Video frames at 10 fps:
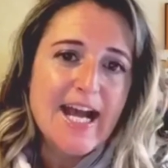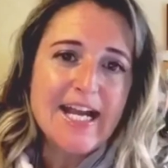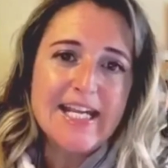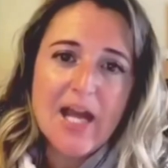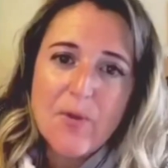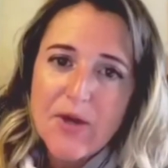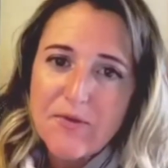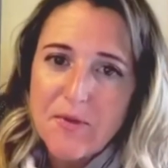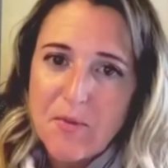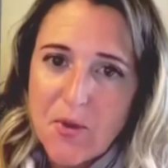I can't wait
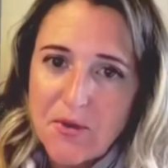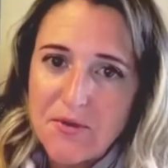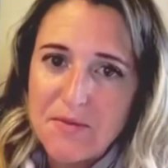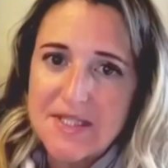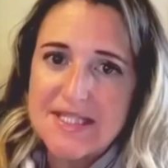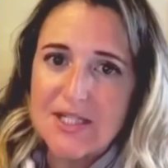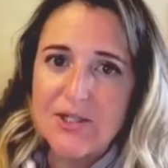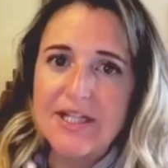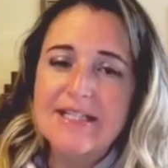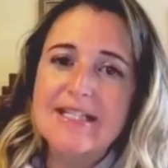for more from this
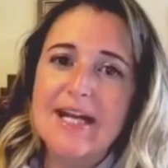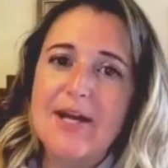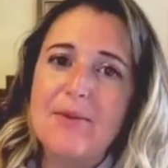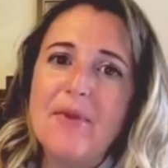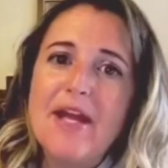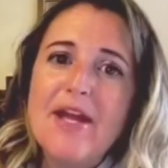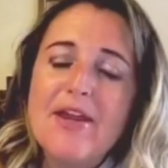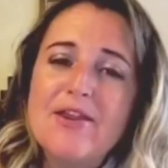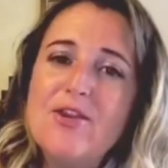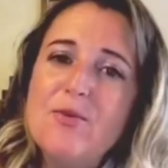series.
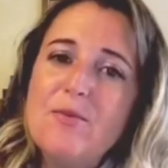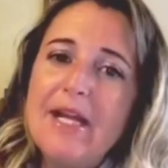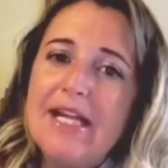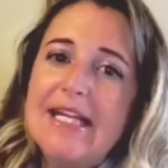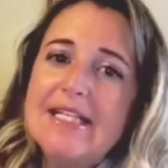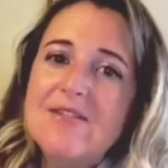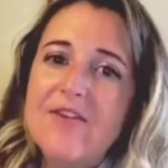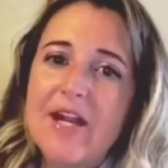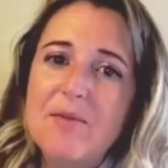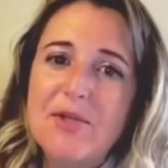You meet his
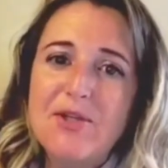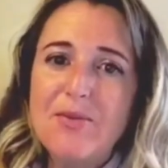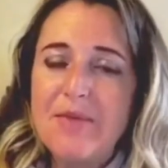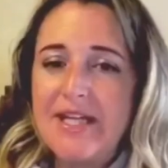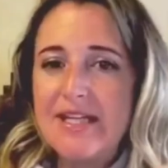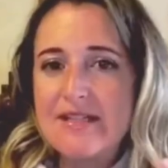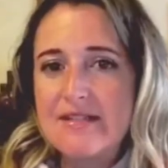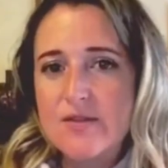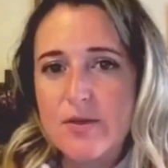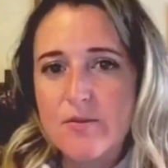family, you meet his
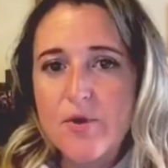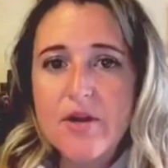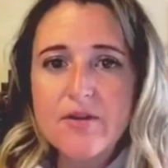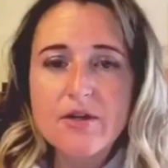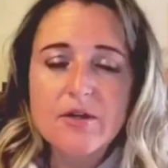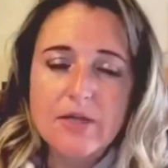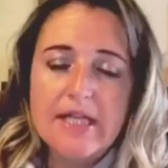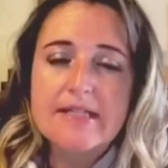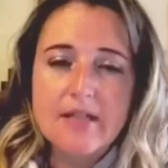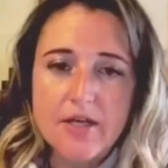twin brother.
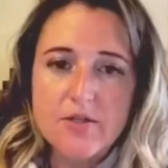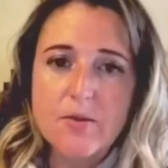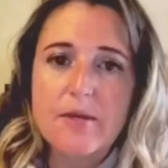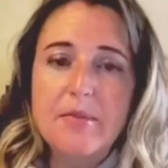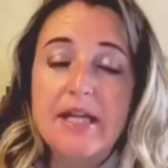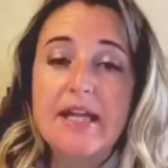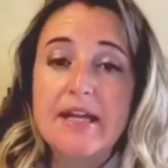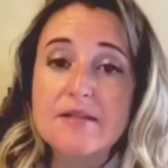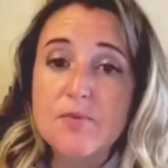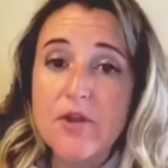He's not a twin, but he
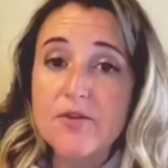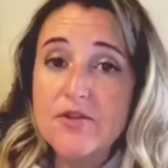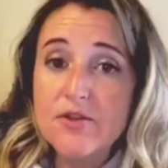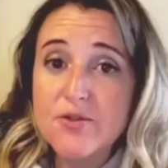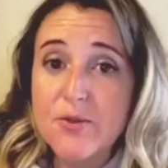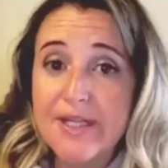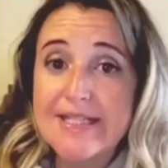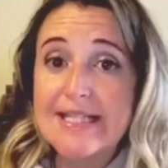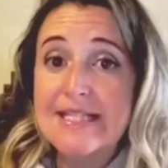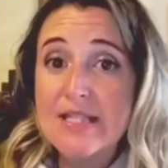has brothers that are
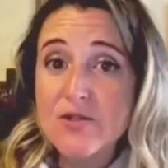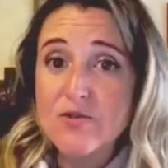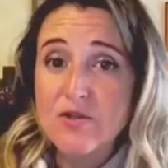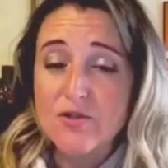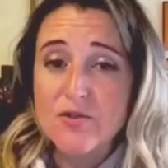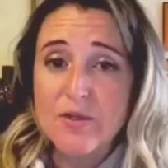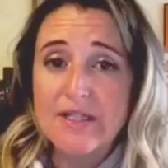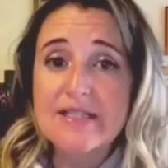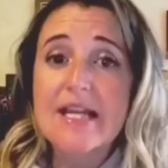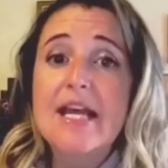twins and sisters that are
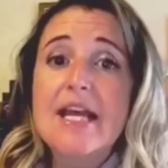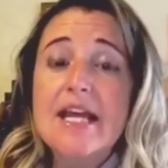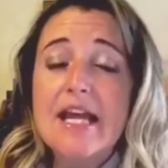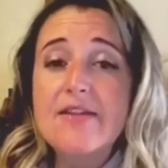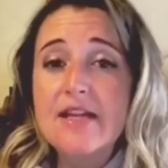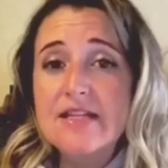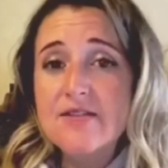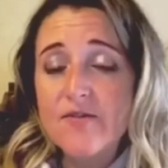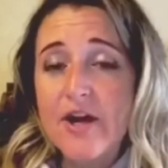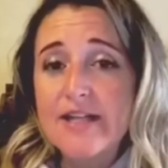twins. And then his
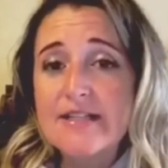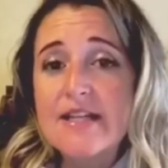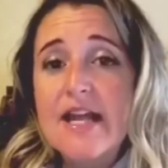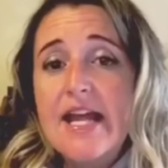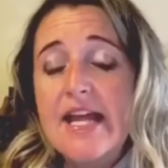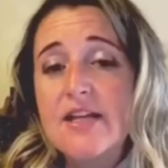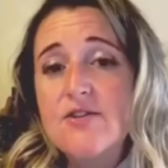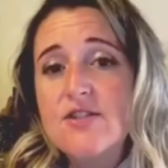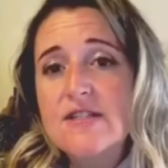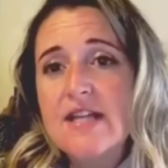friend. And
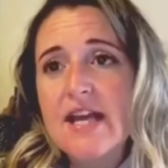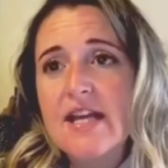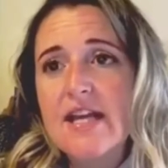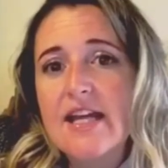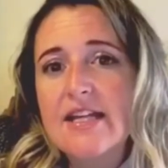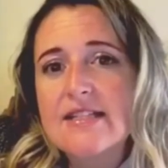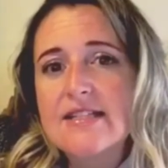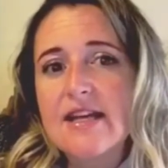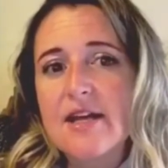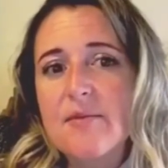you just kind of,
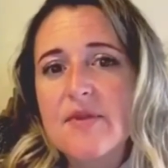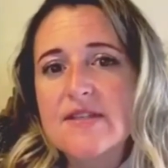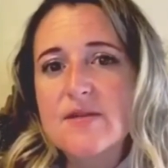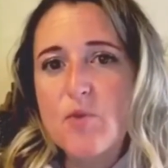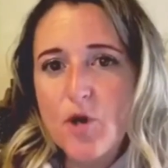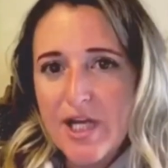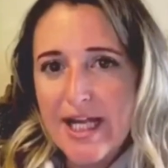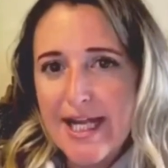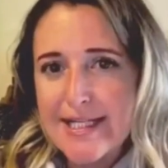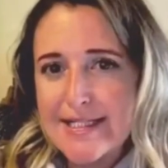it's the supporting
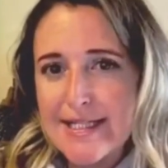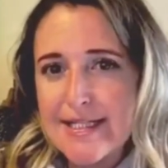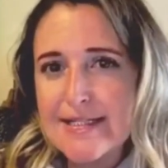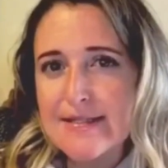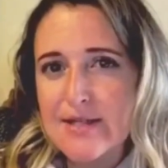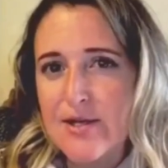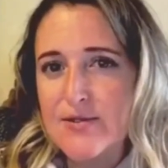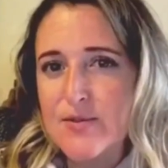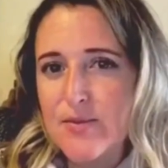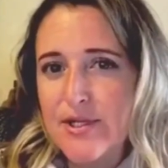cast in this is
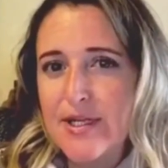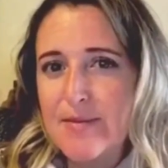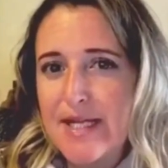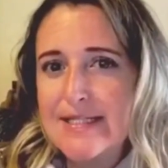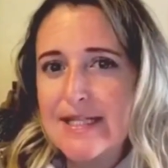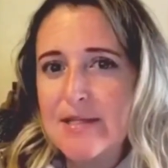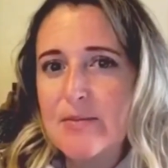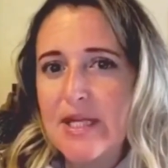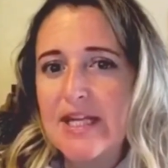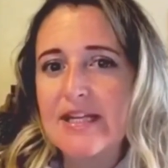also pretty amazing,
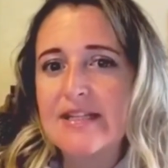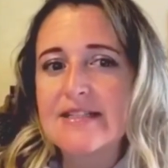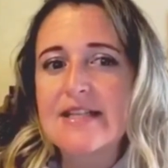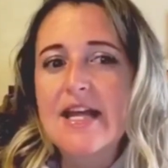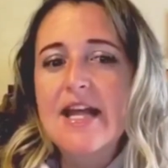because